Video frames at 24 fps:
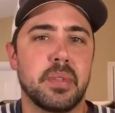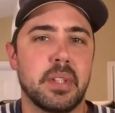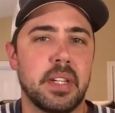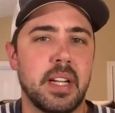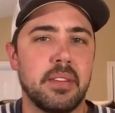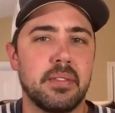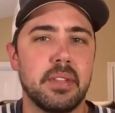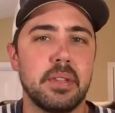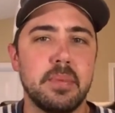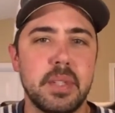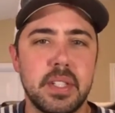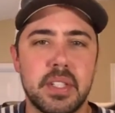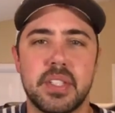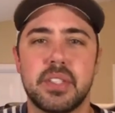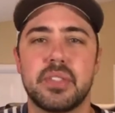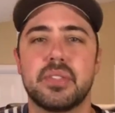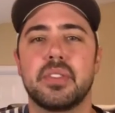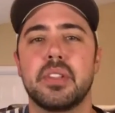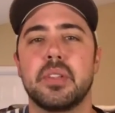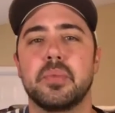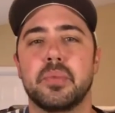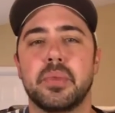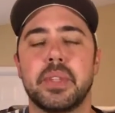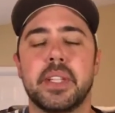On every mission
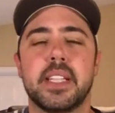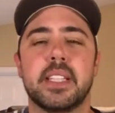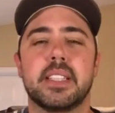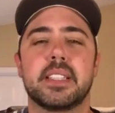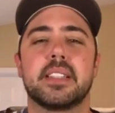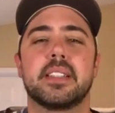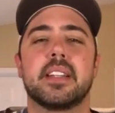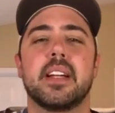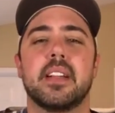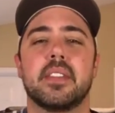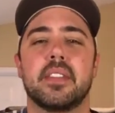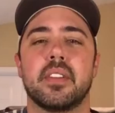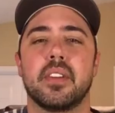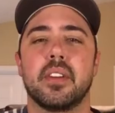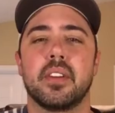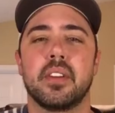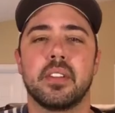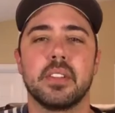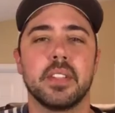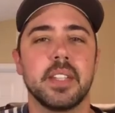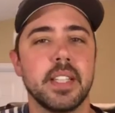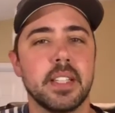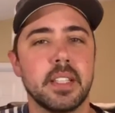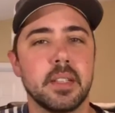trip, we get together
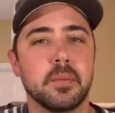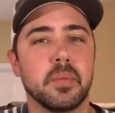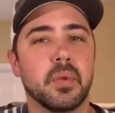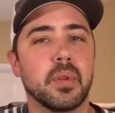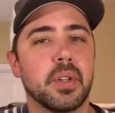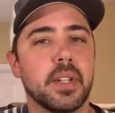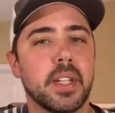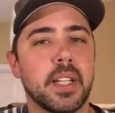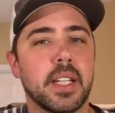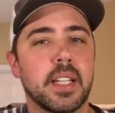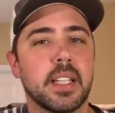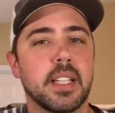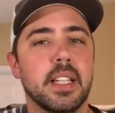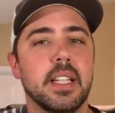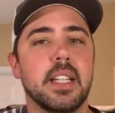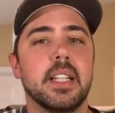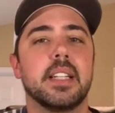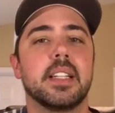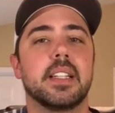early in the morning,